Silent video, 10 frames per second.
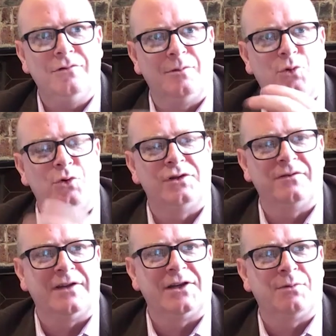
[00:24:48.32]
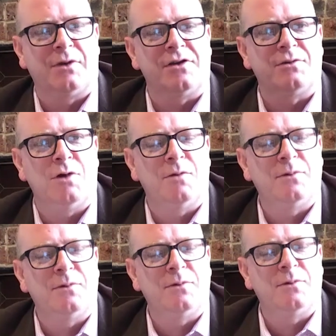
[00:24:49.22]
the boards and things were going to work,
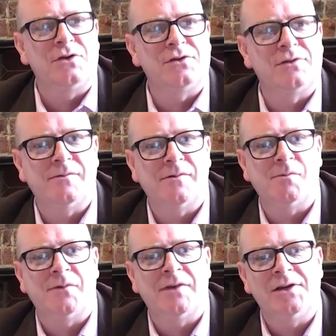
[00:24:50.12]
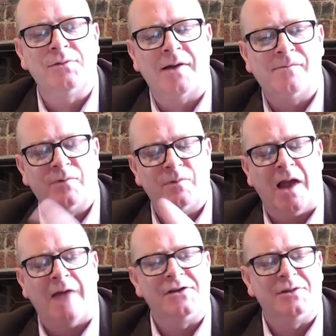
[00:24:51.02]
because things were
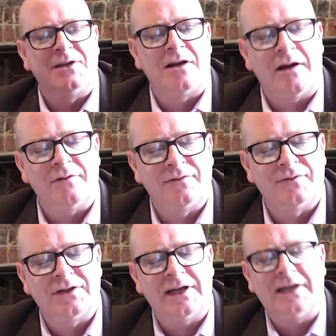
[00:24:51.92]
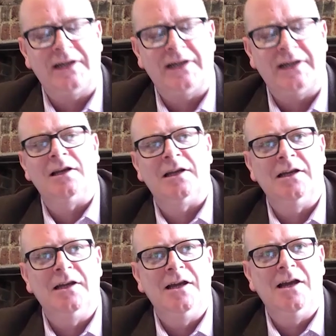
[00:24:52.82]
having to be done out of sync slightly.
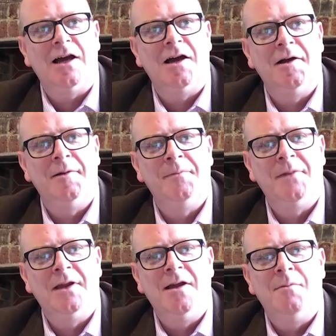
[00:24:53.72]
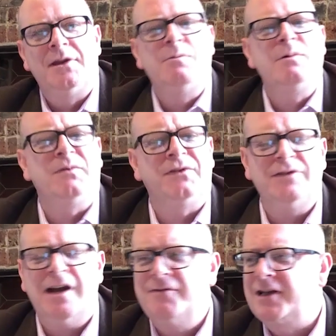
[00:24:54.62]
But then we were
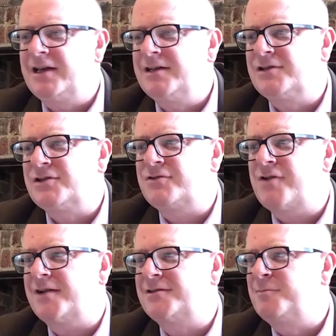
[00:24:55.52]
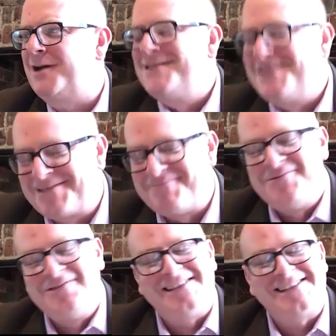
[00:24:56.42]
forever getting distracted by the
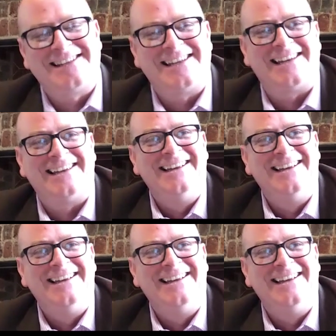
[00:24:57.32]
smallest thing.